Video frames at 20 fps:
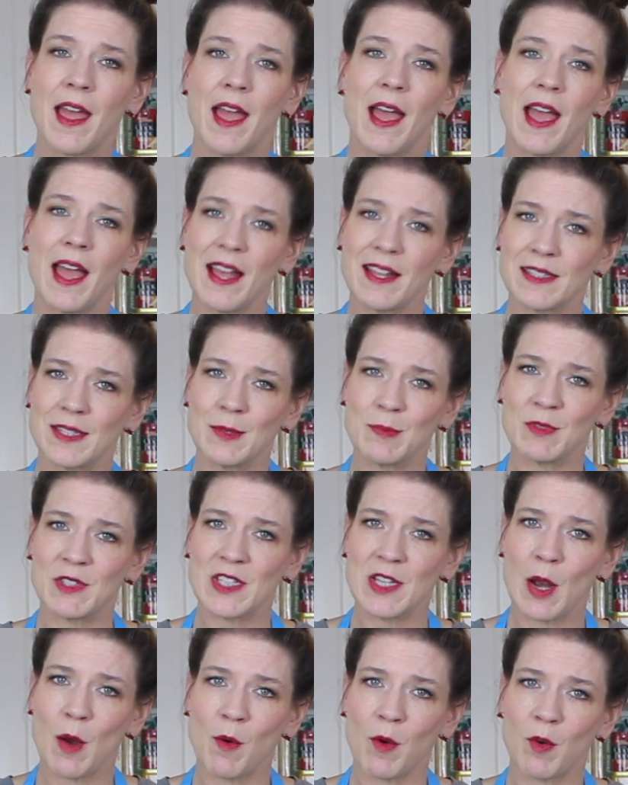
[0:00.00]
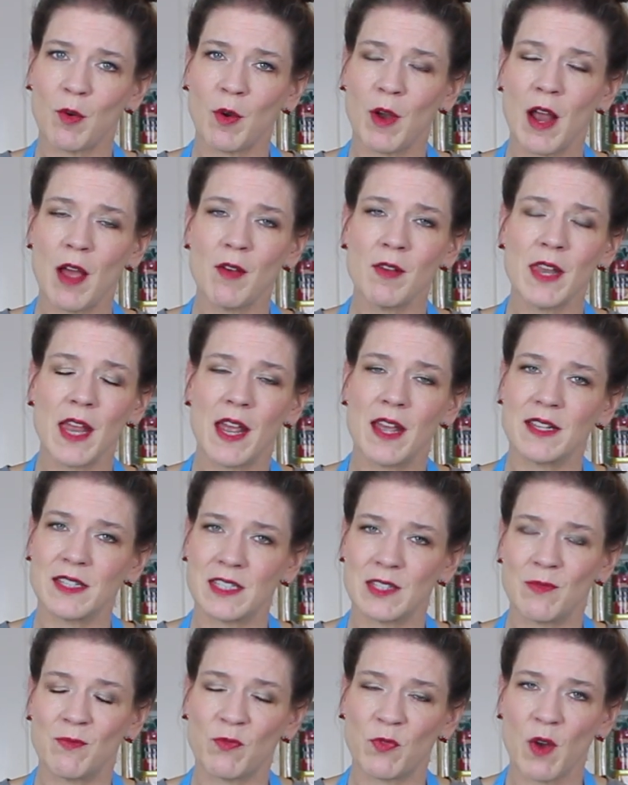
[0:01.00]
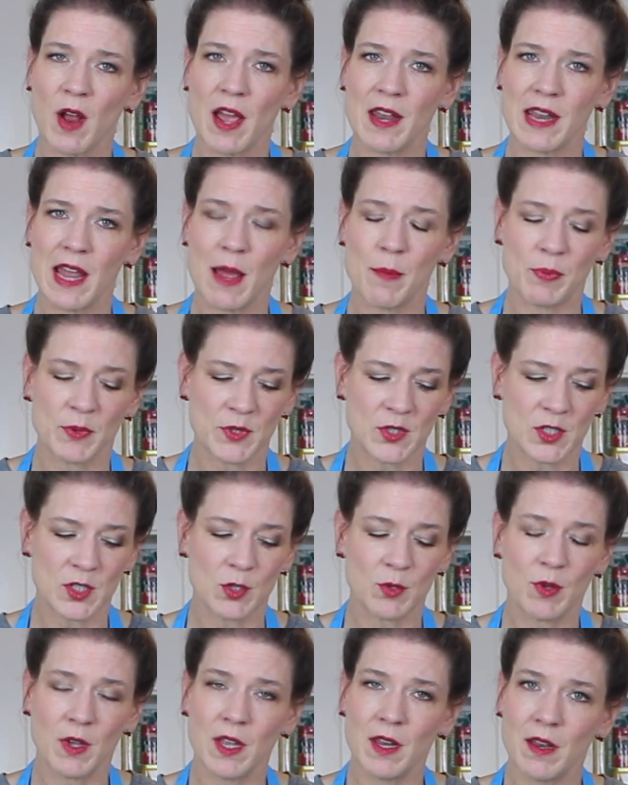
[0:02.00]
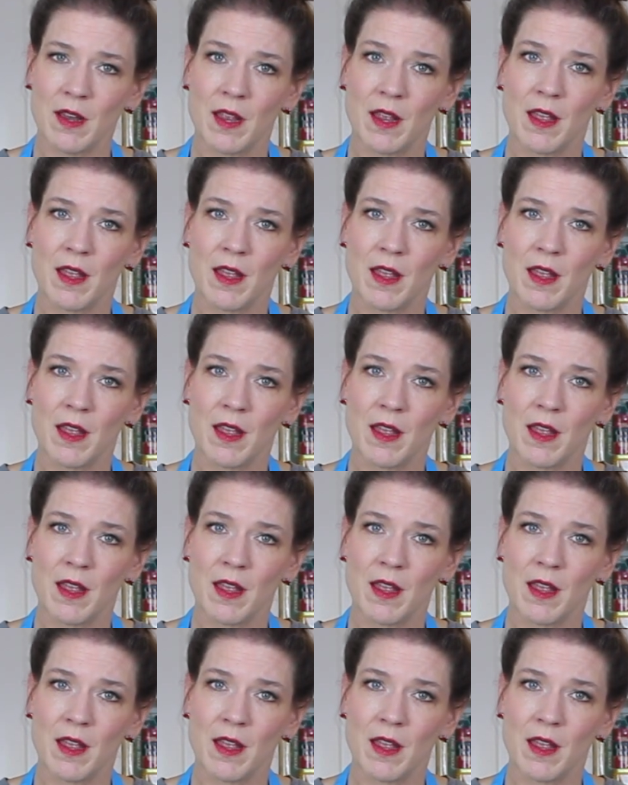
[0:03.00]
add some sauerkraut and some fried apples to it,